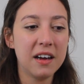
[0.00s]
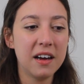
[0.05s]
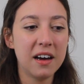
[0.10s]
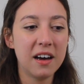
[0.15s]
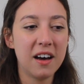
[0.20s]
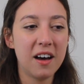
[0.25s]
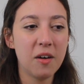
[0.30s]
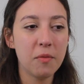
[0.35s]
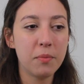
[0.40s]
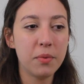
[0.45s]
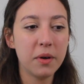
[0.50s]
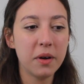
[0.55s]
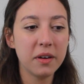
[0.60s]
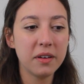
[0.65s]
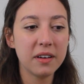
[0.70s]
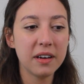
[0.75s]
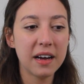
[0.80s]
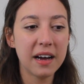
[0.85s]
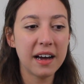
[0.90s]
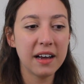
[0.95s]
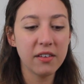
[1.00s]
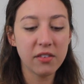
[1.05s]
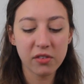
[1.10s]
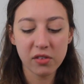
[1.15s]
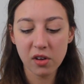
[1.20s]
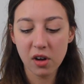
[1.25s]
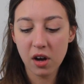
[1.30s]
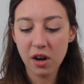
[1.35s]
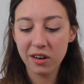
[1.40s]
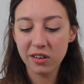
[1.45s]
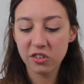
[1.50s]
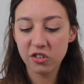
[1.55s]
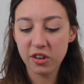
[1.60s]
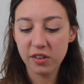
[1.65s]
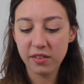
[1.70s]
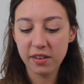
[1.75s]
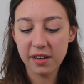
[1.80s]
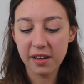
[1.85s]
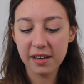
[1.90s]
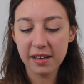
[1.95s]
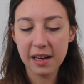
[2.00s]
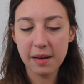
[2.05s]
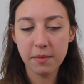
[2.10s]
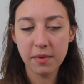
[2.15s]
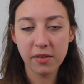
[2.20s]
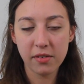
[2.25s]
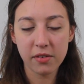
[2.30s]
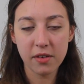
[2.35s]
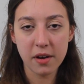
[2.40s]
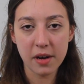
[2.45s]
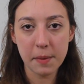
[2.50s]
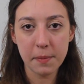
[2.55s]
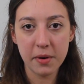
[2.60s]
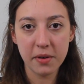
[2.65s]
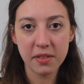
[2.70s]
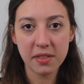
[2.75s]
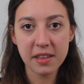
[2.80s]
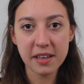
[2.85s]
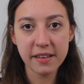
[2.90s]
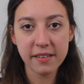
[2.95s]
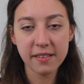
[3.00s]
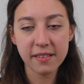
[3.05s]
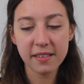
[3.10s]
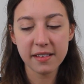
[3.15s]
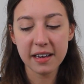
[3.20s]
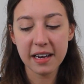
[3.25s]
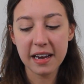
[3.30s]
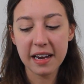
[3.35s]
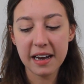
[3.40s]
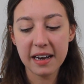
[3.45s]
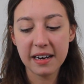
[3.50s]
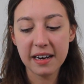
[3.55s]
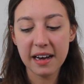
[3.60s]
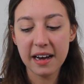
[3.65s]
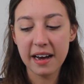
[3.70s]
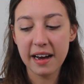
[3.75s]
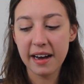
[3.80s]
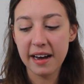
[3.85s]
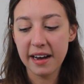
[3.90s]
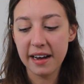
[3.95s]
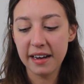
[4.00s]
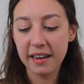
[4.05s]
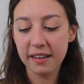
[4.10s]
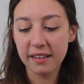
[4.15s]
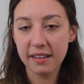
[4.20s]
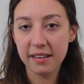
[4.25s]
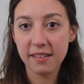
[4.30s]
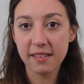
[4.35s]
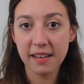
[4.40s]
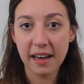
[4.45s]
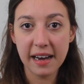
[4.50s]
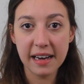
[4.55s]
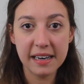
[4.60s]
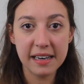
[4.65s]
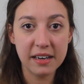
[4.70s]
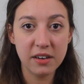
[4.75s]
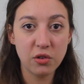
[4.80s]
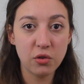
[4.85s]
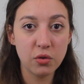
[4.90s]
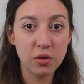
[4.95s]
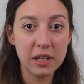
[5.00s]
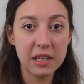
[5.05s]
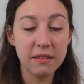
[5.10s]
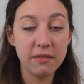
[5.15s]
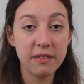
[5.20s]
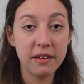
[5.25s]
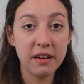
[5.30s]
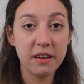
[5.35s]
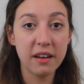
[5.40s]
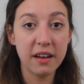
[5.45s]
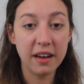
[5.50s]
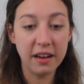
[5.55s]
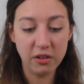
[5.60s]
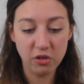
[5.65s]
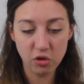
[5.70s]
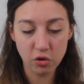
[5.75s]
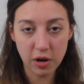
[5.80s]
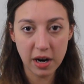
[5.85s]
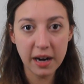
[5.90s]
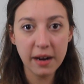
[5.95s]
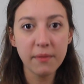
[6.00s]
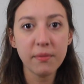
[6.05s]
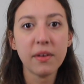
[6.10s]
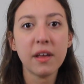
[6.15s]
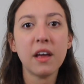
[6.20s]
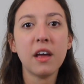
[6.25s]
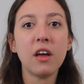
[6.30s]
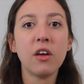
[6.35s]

But I saw Jessica Clemens talk about this and I decided to give it a try.